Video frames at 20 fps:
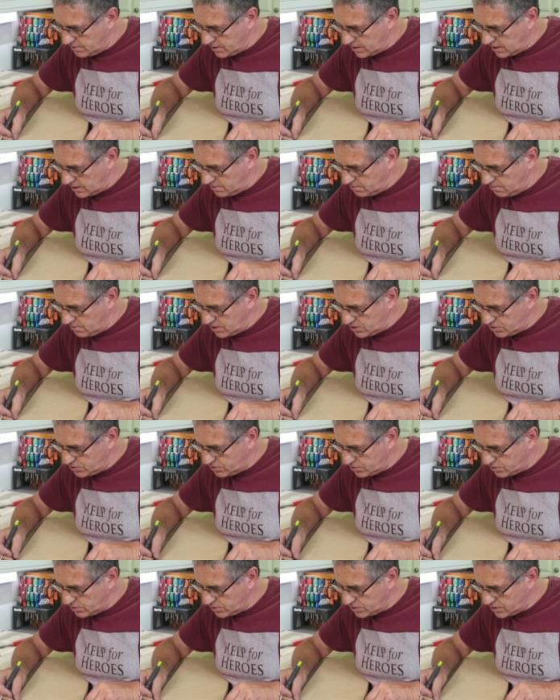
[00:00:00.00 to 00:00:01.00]
going to measure
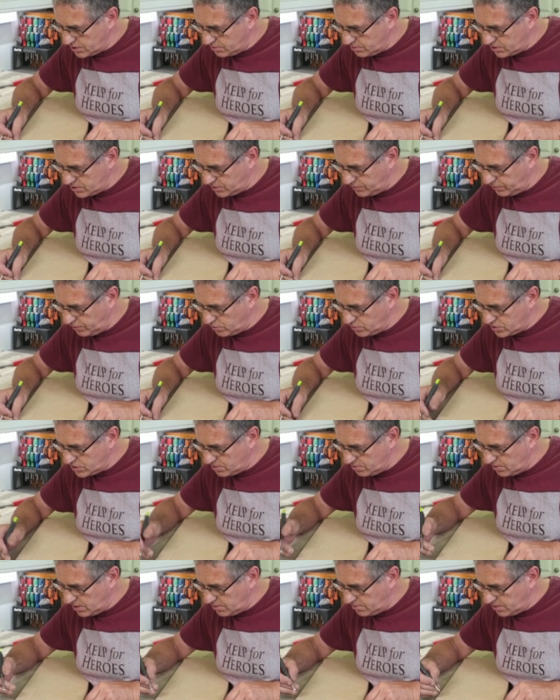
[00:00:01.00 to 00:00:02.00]
across it, which is
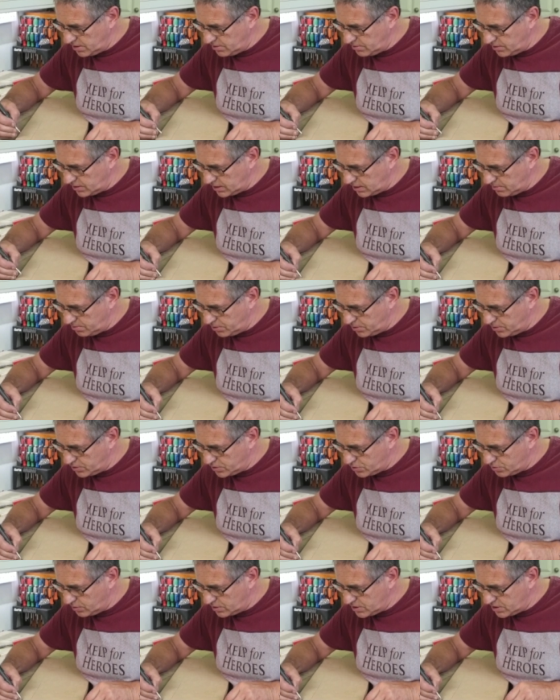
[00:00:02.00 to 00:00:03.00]
40mm. We're going to put a
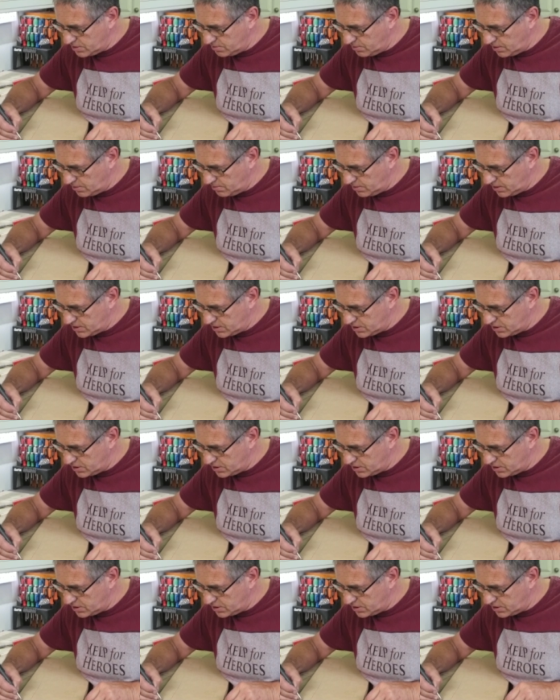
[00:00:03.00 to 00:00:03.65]
20mm